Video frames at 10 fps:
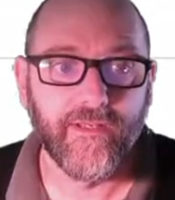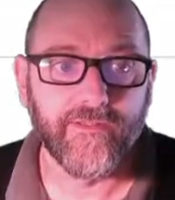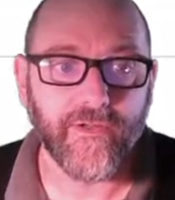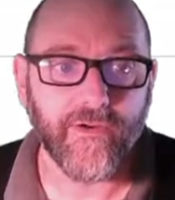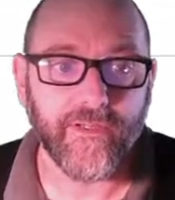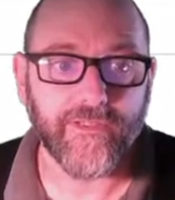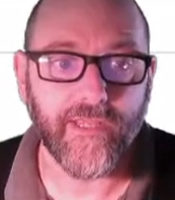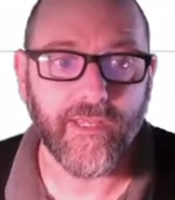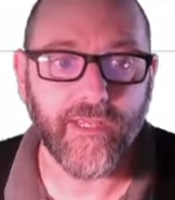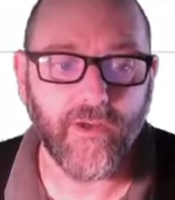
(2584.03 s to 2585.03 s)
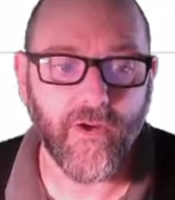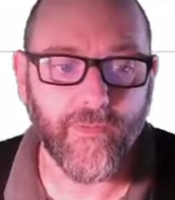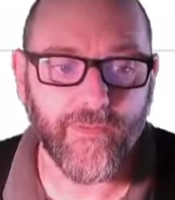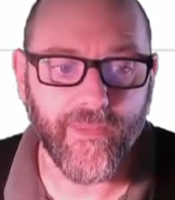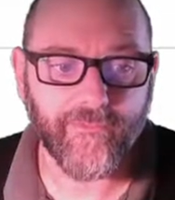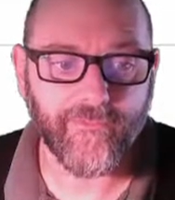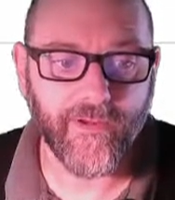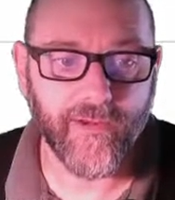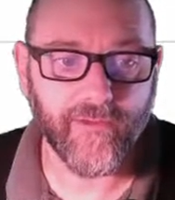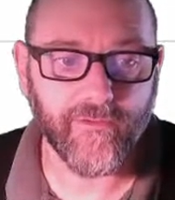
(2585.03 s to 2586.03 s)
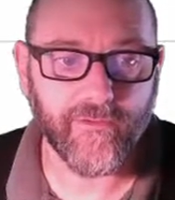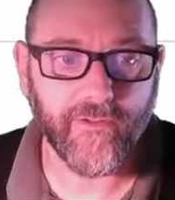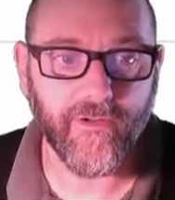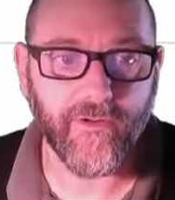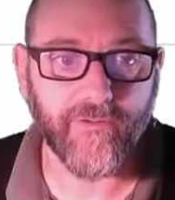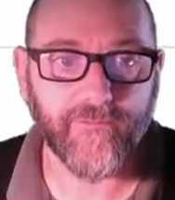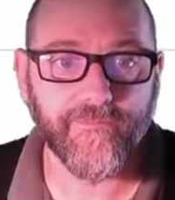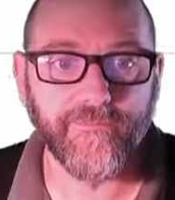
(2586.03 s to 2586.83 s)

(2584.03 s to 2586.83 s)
So I say open that file, go,